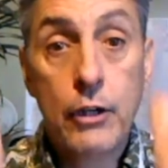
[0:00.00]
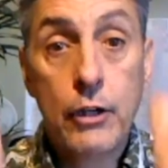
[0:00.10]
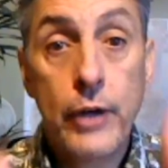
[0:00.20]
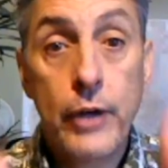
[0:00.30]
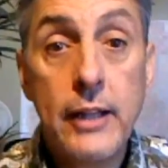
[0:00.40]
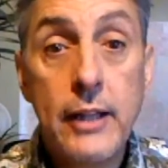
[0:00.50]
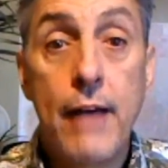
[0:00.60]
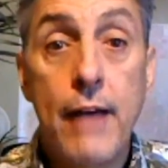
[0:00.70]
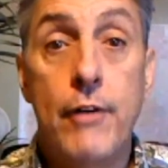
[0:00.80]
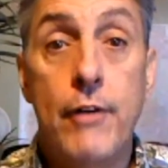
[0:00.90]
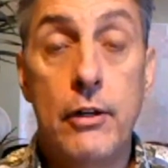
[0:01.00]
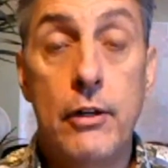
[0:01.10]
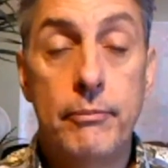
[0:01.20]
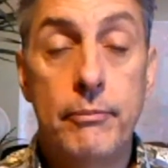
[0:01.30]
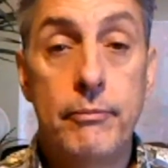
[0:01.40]
how to create that
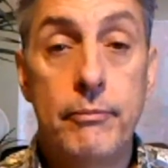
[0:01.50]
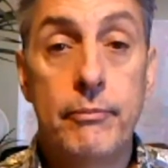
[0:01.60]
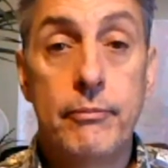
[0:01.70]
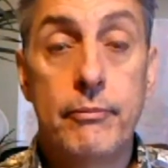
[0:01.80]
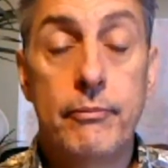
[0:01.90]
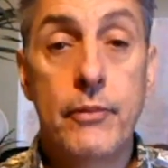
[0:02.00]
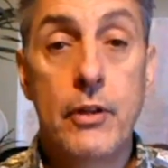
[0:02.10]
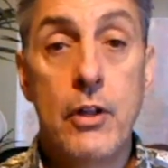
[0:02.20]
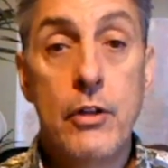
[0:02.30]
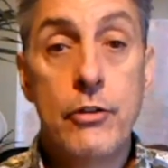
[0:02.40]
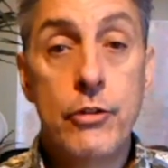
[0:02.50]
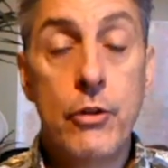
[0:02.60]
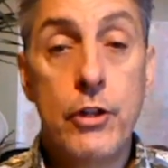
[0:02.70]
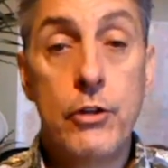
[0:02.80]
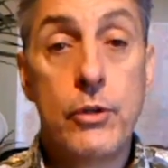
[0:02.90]
funnel so
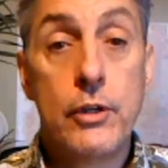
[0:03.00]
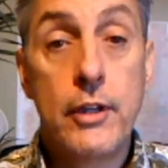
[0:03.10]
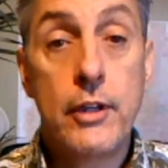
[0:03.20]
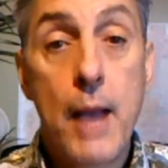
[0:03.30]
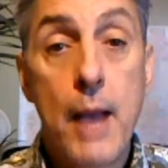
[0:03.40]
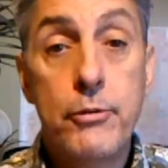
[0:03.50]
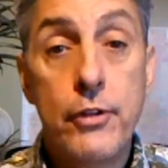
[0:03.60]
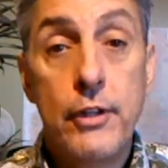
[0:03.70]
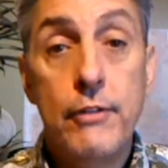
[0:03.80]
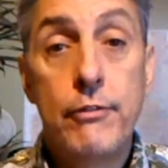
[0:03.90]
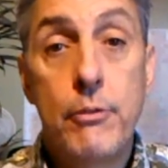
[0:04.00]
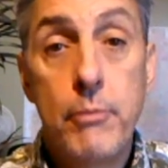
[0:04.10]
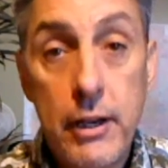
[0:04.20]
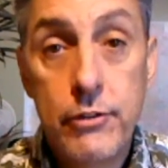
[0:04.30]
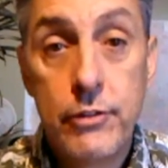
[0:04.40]
that you can capture the
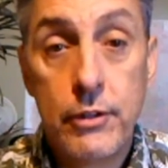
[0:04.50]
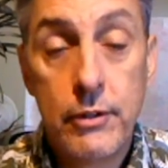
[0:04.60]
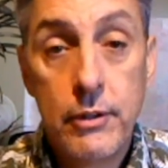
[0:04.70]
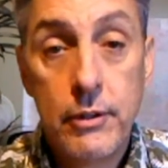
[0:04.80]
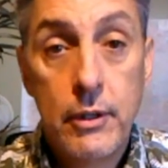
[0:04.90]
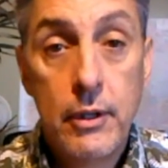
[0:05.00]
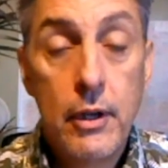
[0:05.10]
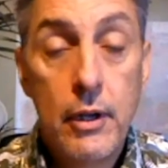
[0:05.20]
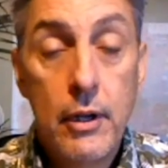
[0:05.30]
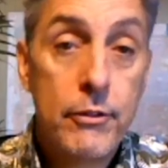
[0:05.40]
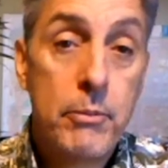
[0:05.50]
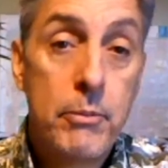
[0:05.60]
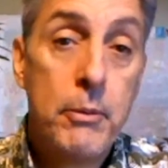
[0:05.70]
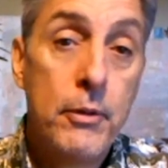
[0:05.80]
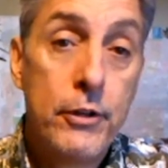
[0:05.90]
information of the
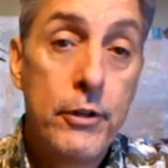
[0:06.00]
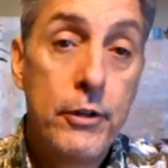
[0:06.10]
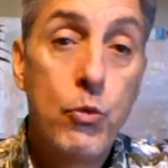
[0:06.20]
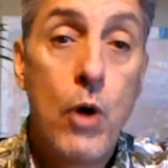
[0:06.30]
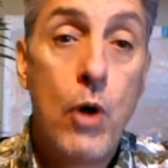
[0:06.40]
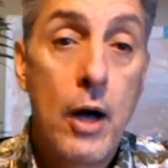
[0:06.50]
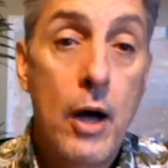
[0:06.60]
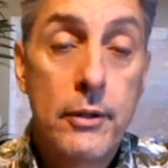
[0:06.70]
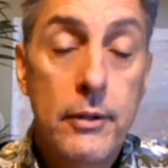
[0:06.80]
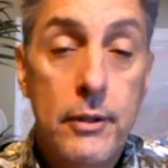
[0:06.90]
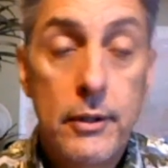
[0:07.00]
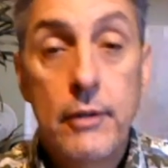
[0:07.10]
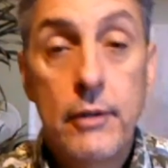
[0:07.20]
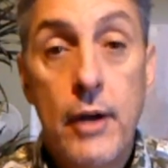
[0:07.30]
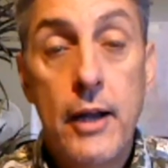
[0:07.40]
people that you want,
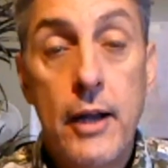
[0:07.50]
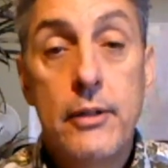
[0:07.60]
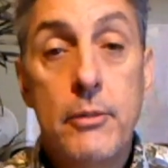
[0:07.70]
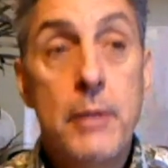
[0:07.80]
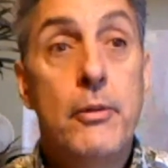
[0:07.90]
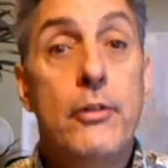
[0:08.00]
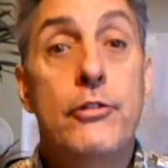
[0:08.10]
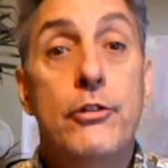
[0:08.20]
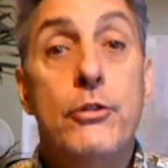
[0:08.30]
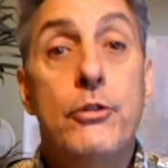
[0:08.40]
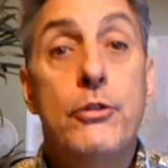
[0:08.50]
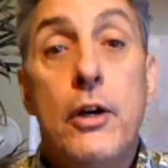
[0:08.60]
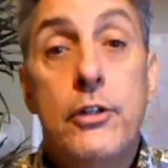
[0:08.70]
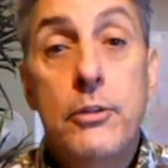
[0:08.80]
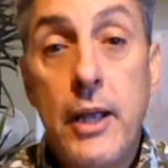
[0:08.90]
right? The people that you
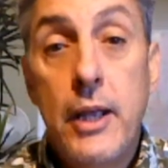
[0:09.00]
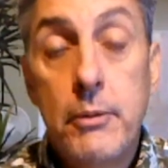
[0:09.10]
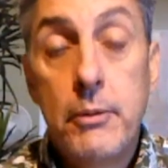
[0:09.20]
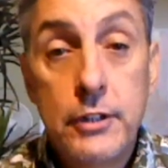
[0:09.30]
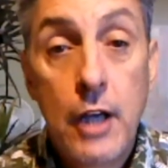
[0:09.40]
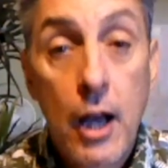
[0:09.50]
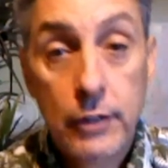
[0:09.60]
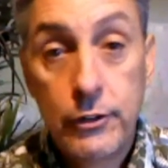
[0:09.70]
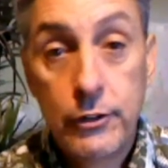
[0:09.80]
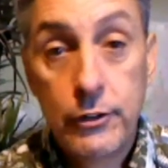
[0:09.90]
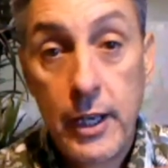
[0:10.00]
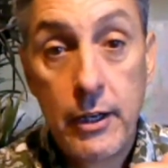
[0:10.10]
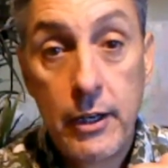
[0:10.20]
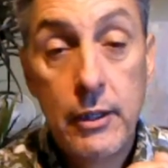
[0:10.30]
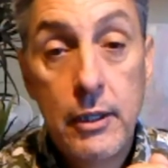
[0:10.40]
want to be able to talk to
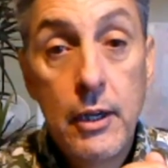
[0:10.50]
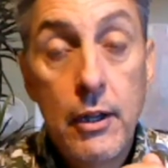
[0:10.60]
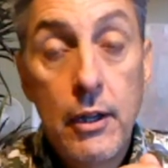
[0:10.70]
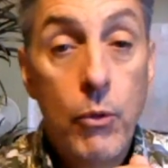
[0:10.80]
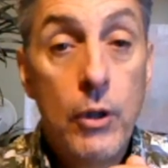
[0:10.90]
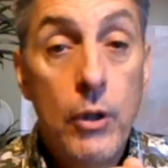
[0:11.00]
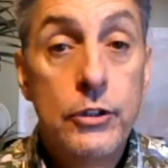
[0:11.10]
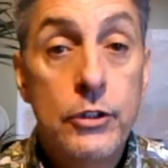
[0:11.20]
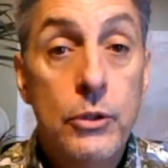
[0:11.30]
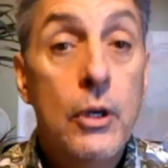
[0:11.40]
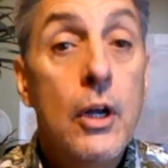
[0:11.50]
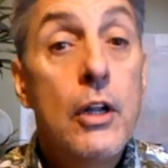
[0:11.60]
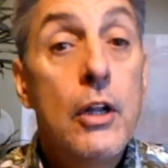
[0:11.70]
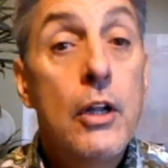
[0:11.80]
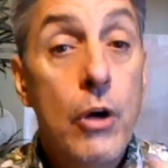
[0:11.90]
later, the ones who
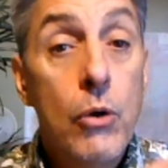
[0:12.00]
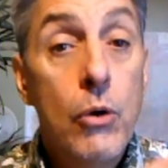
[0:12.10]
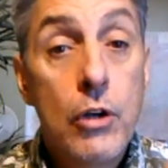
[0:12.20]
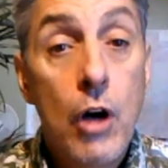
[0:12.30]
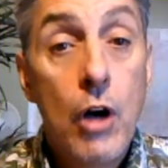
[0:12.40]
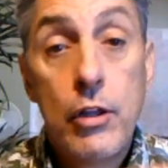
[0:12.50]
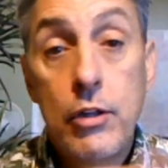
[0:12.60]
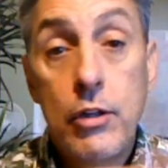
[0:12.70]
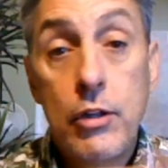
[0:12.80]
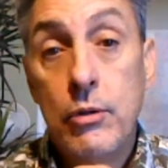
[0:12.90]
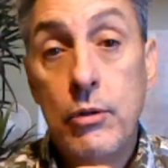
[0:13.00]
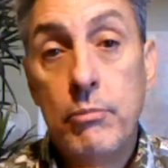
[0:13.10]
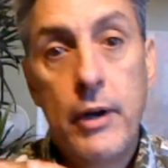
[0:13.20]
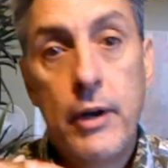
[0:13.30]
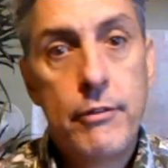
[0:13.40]
don't call
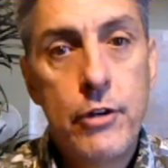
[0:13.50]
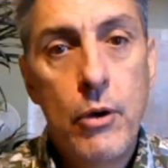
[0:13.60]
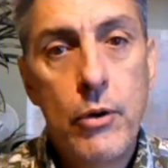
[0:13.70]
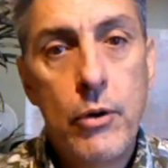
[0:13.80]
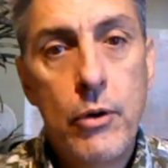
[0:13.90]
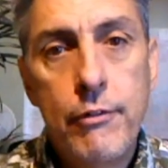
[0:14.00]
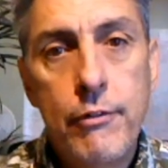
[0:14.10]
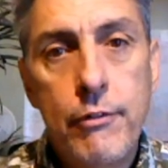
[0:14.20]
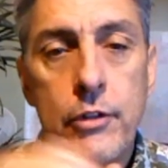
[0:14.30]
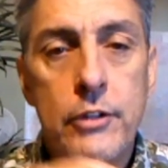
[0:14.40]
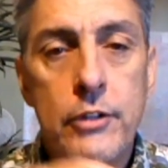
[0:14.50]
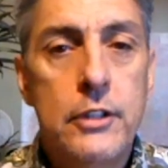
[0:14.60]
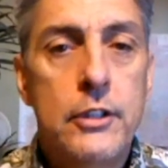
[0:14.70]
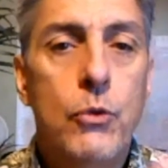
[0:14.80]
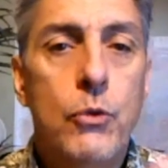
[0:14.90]
you but have shown enough interest
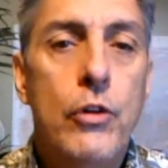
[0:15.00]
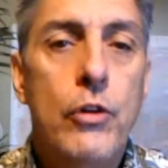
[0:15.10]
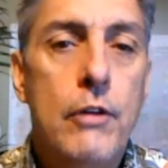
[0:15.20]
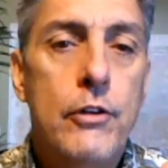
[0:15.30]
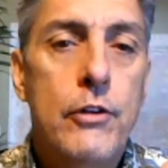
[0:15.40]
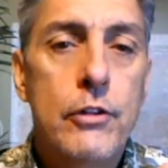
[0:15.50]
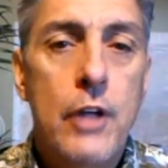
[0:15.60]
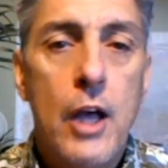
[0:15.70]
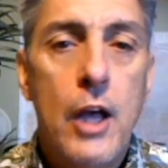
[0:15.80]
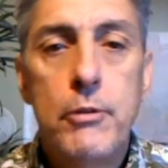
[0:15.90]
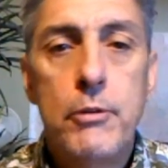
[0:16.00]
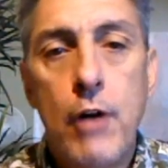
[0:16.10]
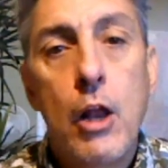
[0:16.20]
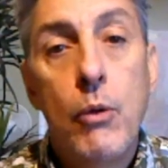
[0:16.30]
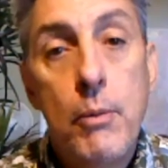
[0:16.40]
that they're worthy of your time to
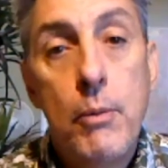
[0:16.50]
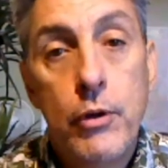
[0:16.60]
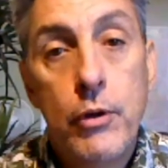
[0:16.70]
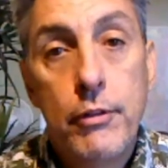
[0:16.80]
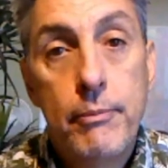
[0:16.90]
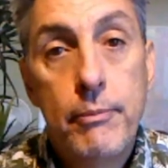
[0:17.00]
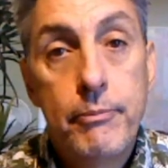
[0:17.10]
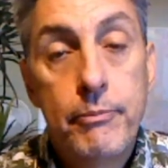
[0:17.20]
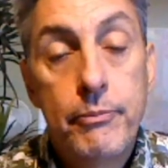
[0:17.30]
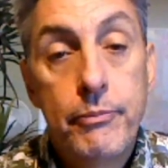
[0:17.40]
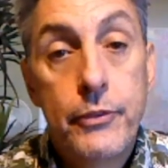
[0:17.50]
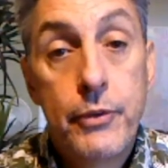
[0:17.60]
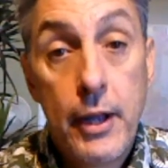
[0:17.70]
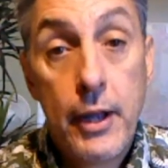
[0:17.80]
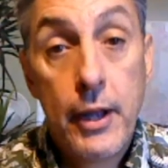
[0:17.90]
follow up with,
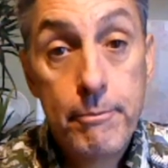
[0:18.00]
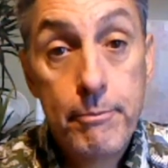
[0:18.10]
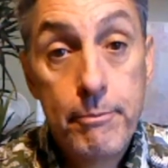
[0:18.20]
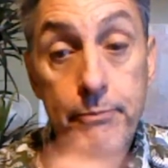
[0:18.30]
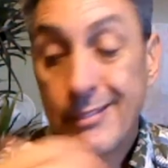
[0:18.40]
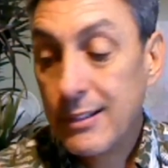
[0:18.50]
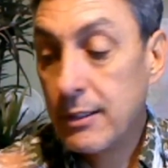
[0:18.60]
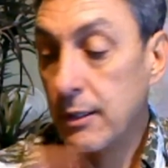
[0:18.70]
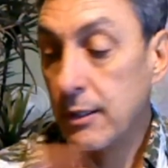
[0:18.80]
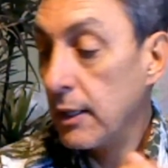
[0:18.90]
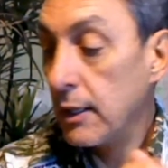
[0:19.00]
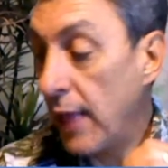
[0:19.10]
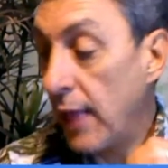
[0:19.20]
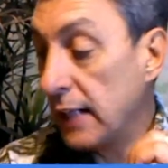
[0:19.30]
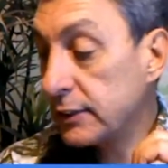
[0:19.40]
right?
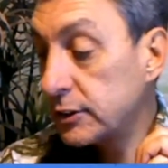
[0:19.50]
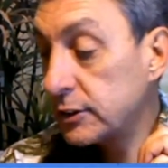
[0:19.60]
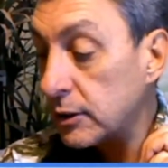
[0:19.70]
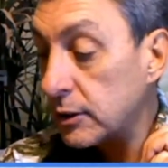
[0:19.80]
That's